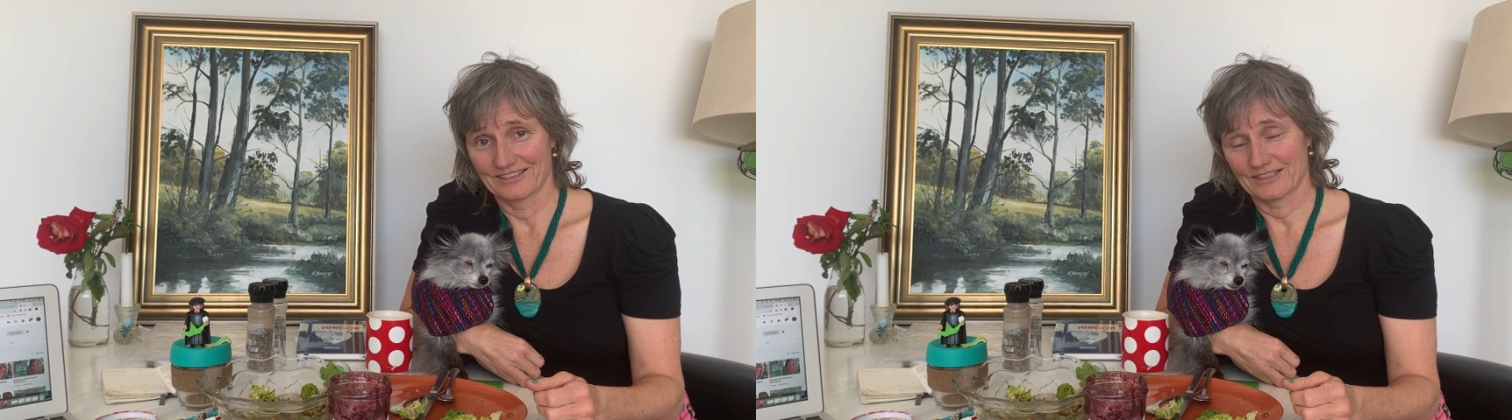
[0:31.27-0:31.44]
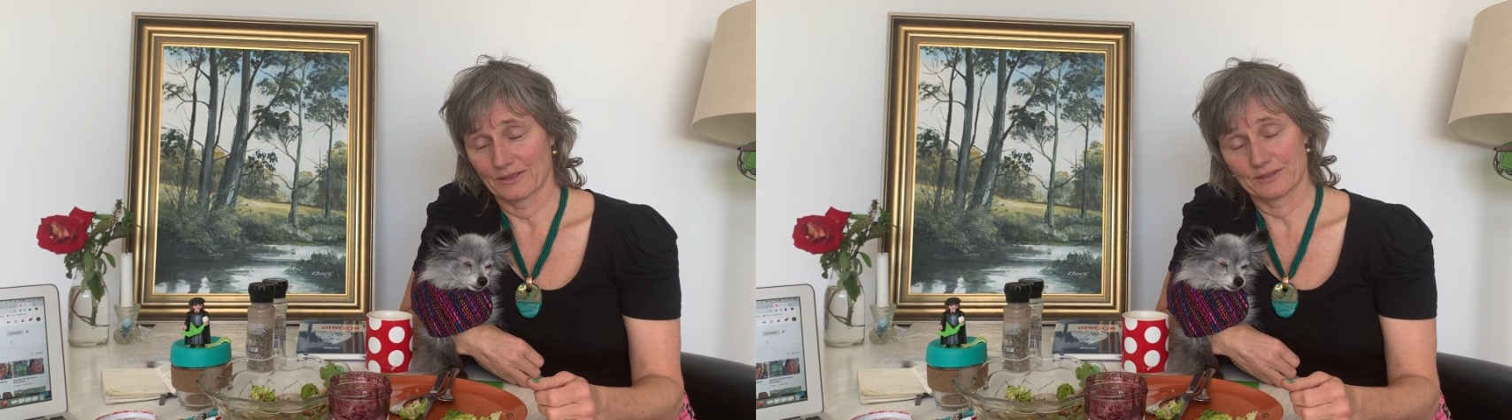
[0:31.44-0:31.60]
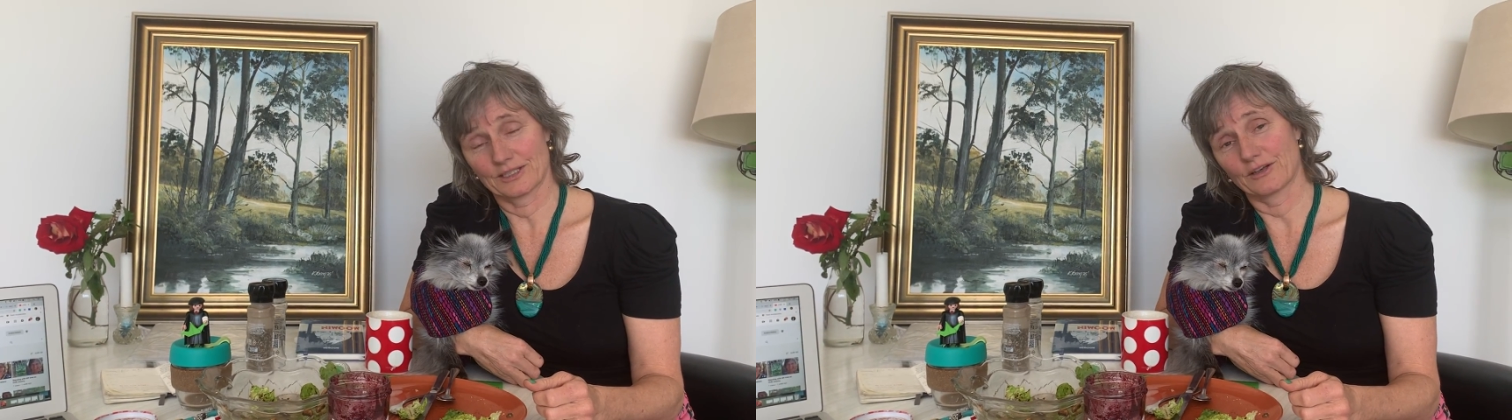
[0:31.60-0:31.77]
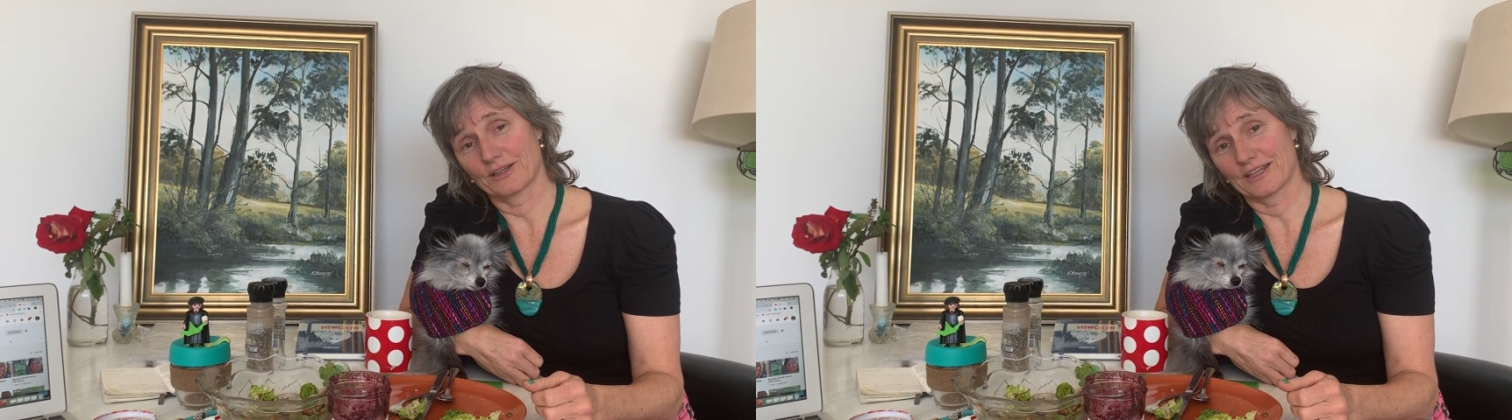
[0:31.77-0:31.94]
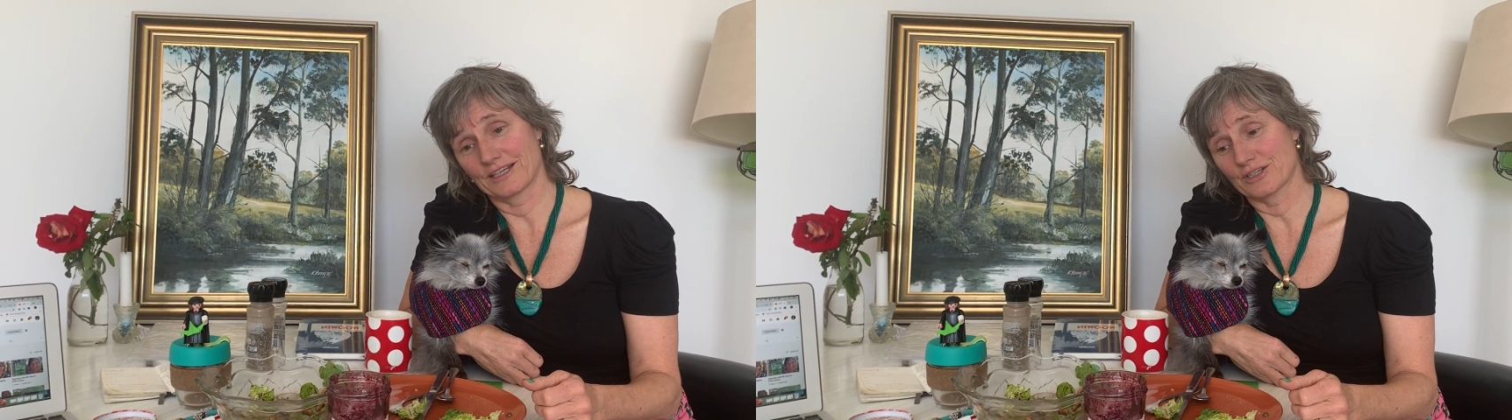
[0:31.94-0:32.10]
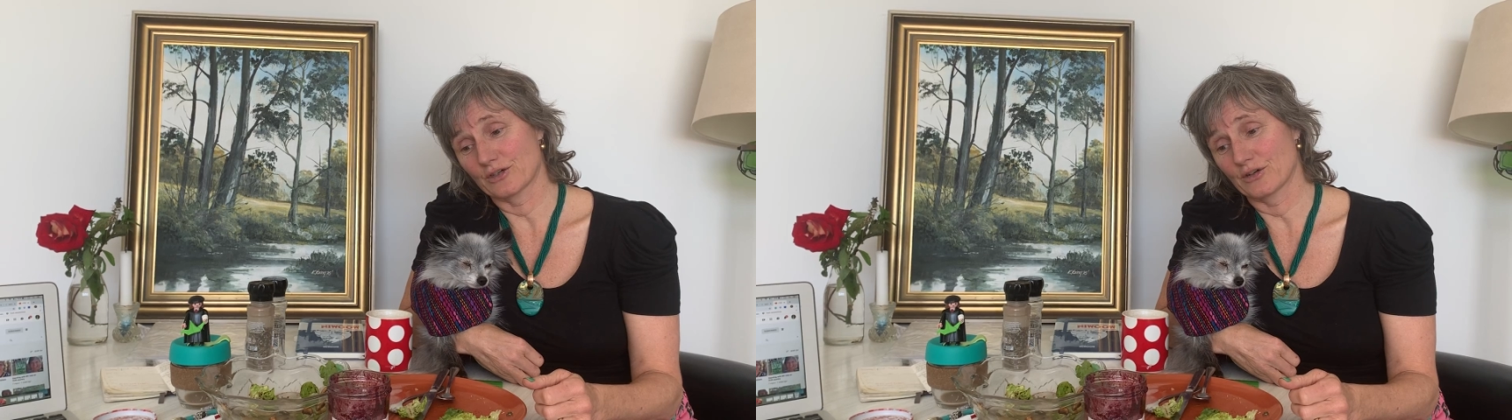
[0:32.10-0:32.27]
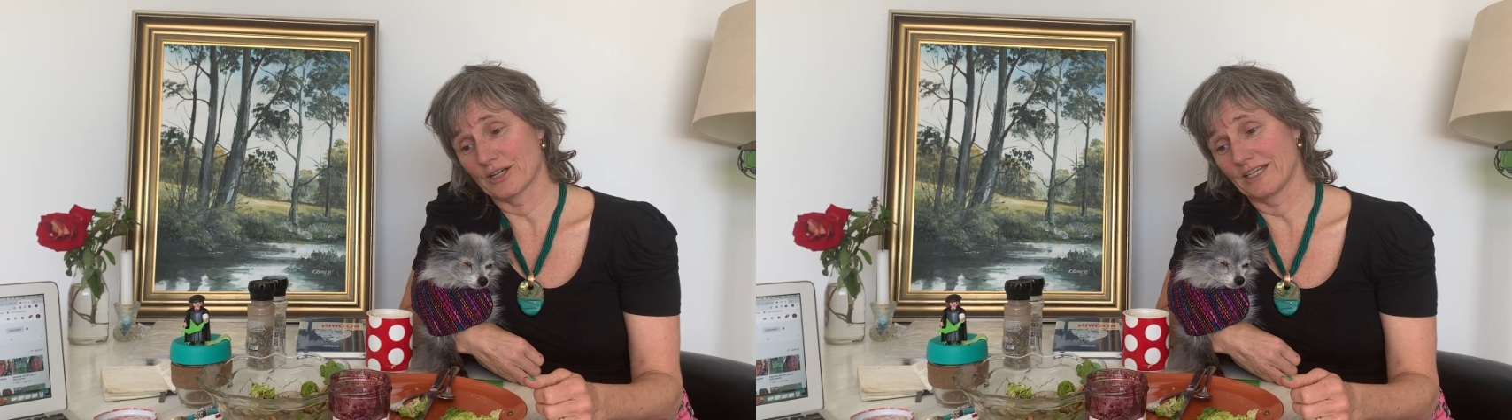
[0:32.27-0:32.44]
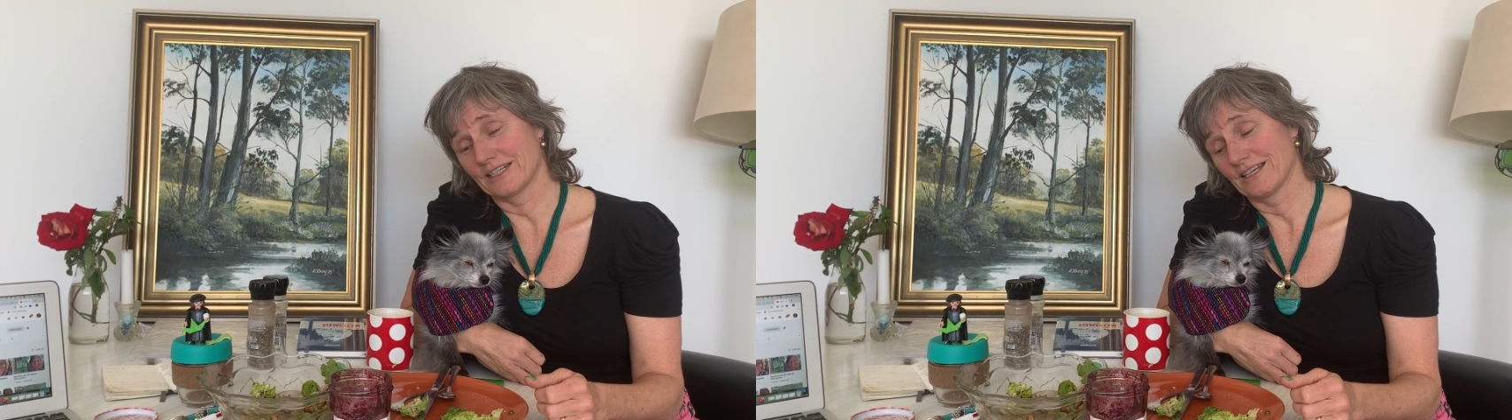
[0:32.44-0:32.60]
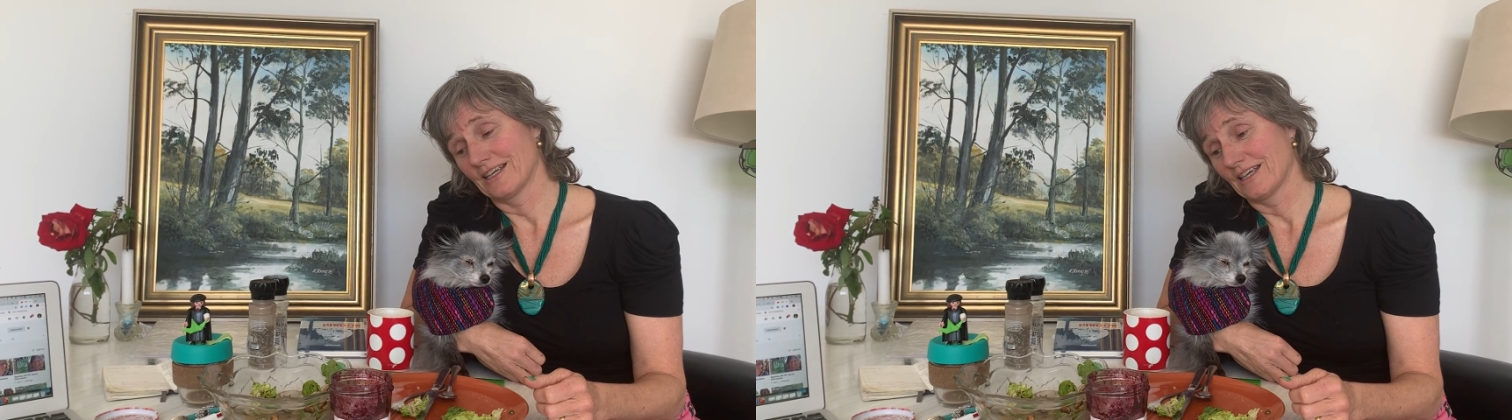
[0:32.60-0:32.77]
So that was the only thing she could
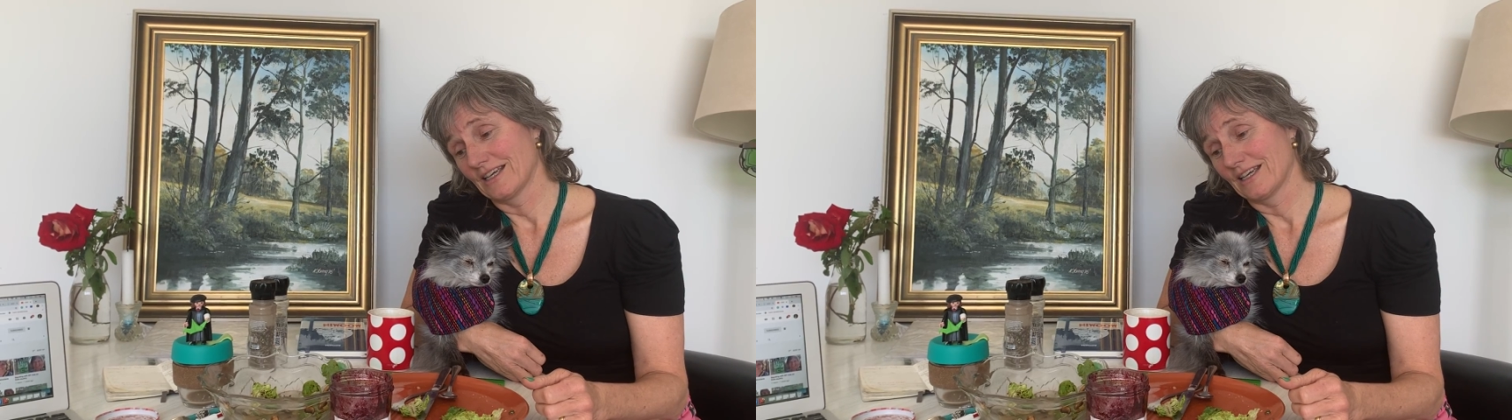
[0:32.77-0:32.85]
eat.